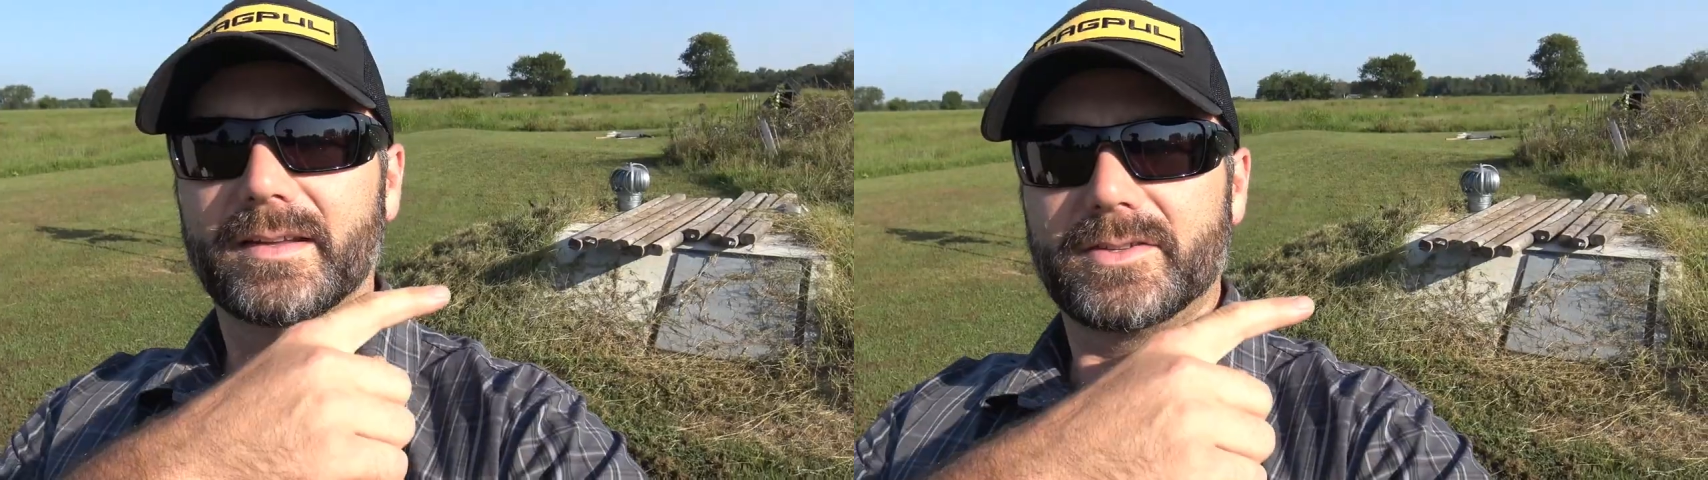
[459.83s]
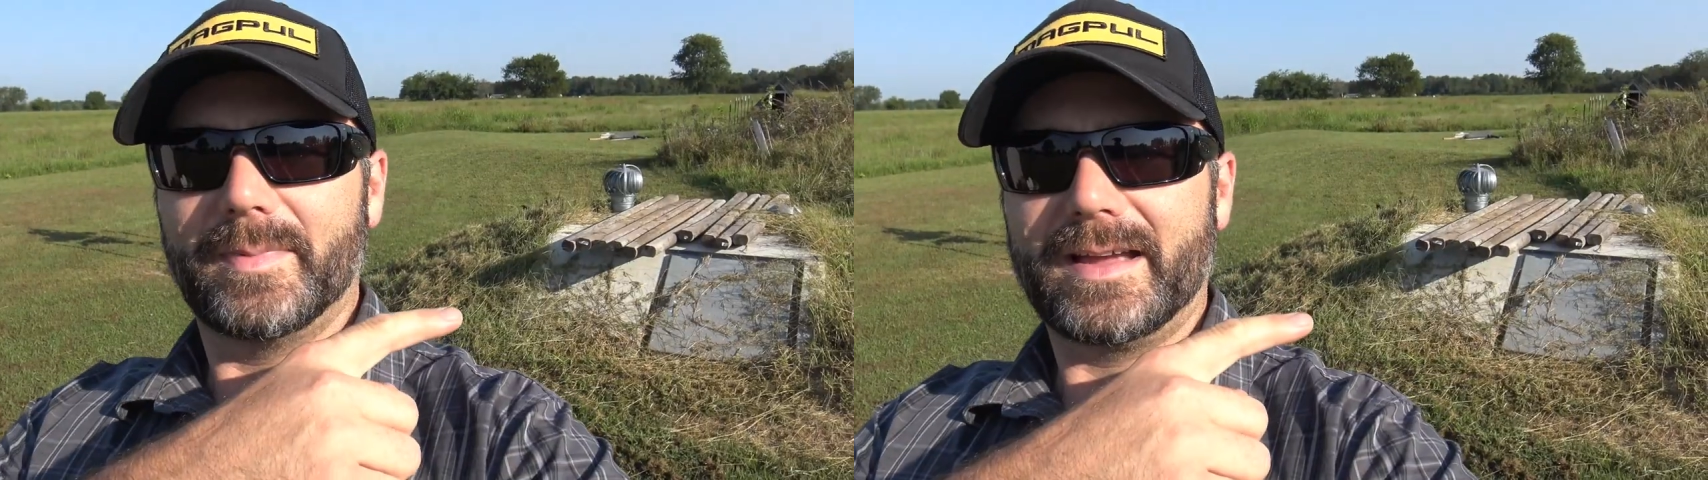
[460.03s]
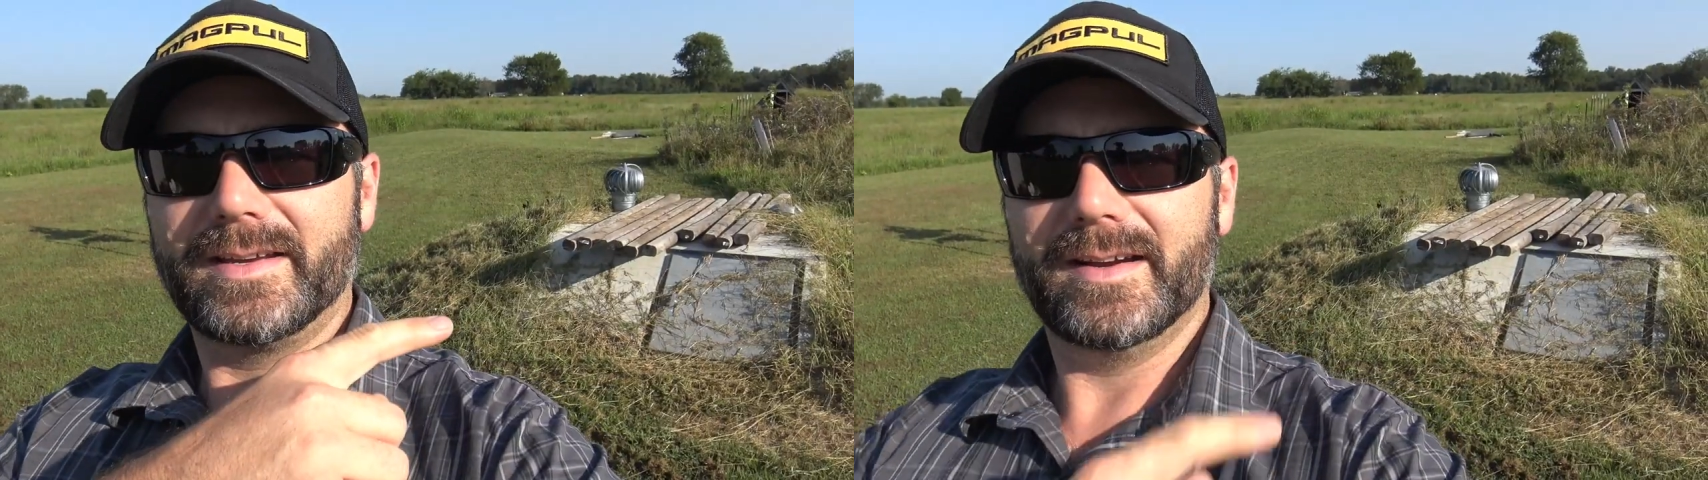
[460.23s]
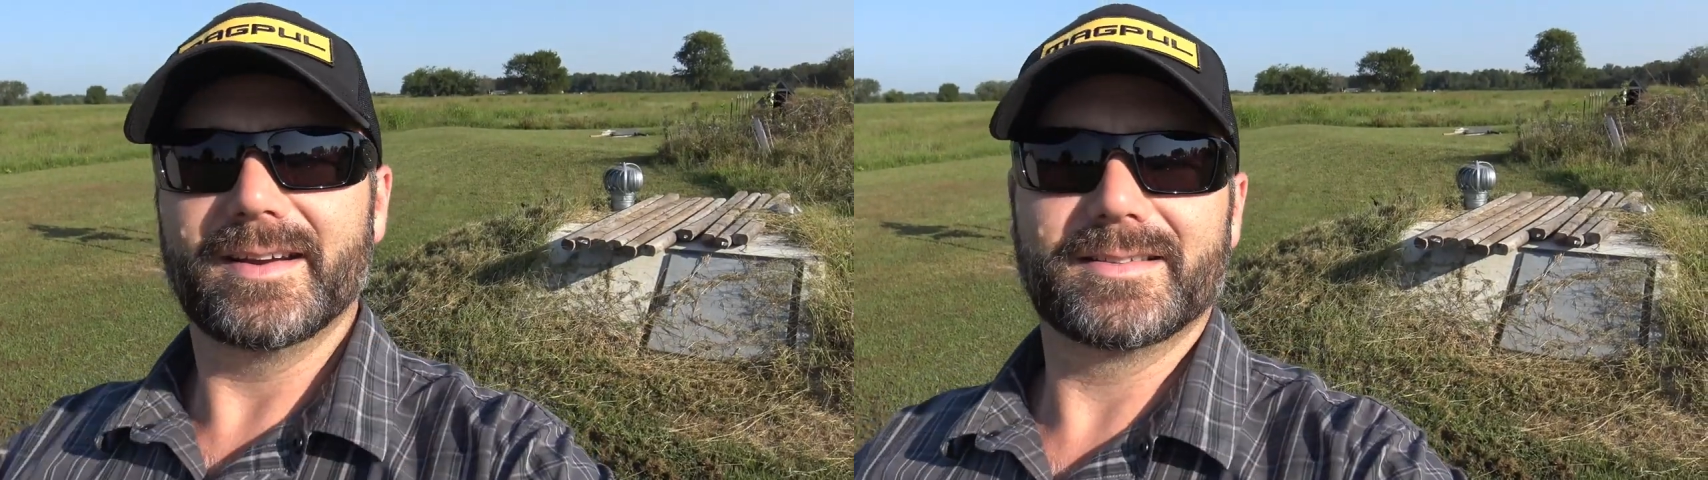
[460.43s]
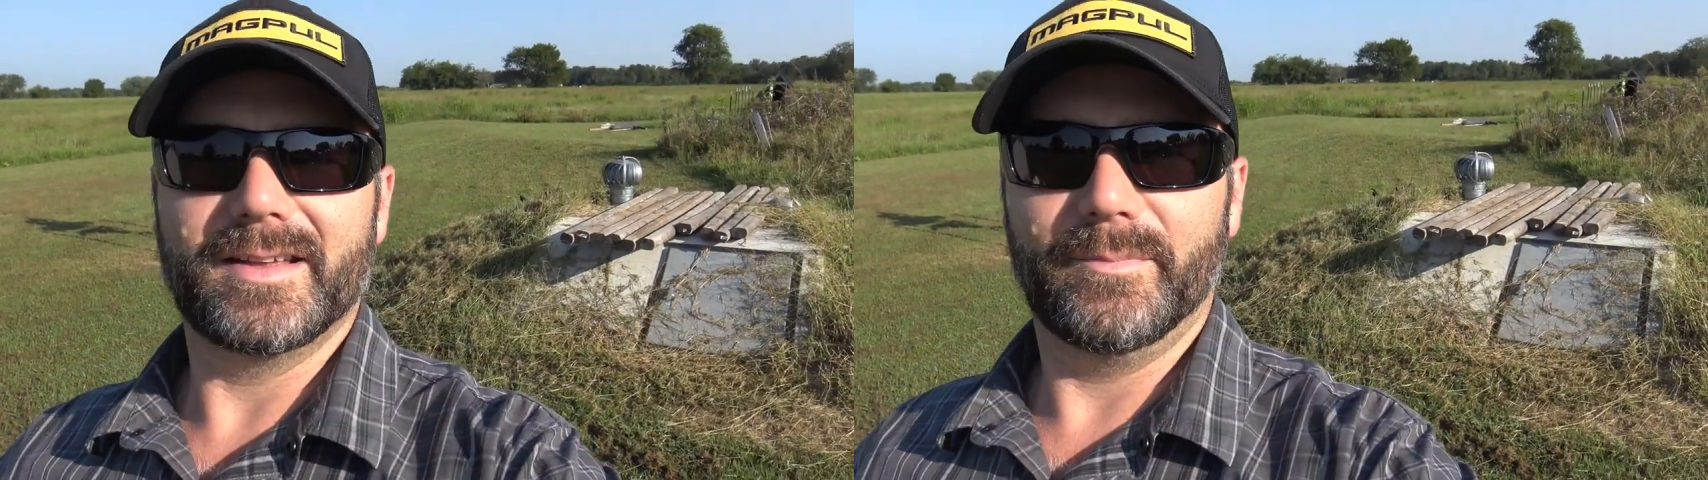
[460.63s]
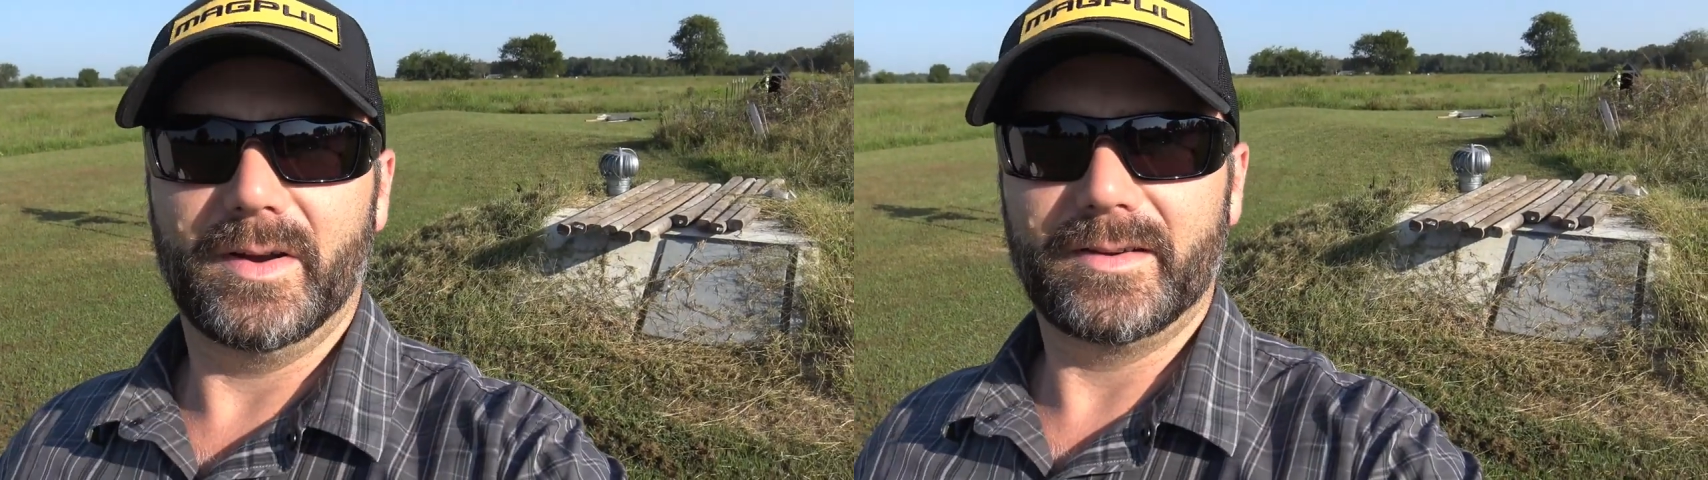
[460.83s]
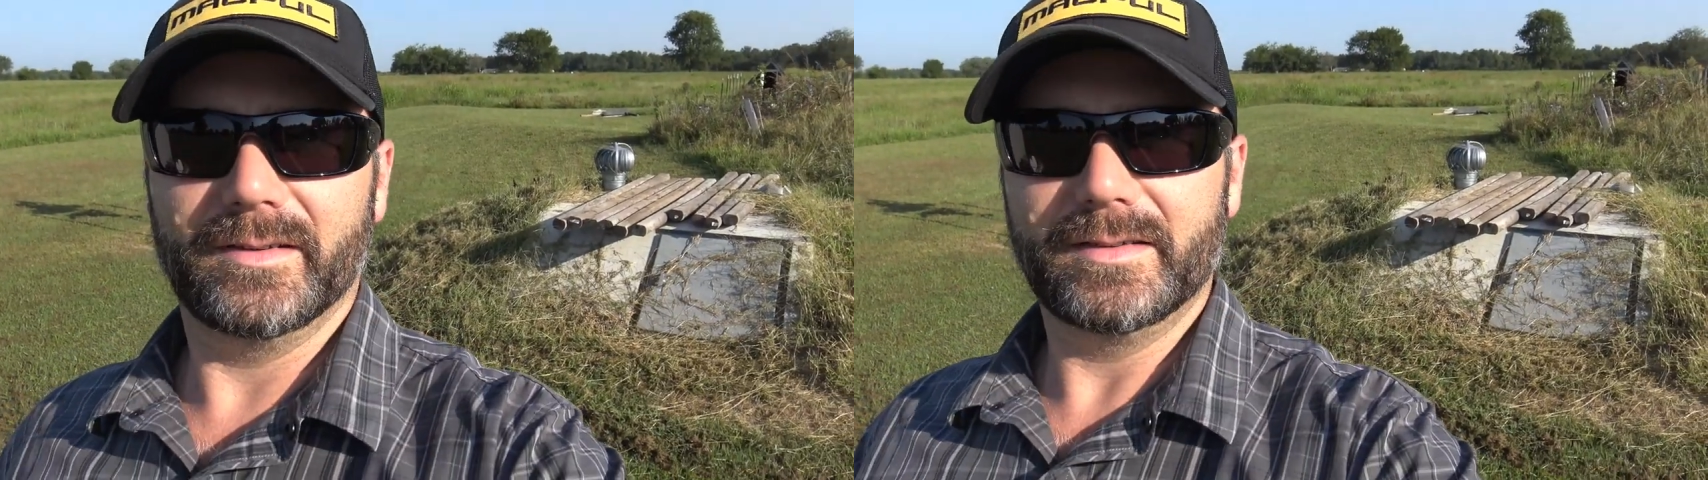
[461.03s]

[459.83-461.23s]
So back here is the bunker.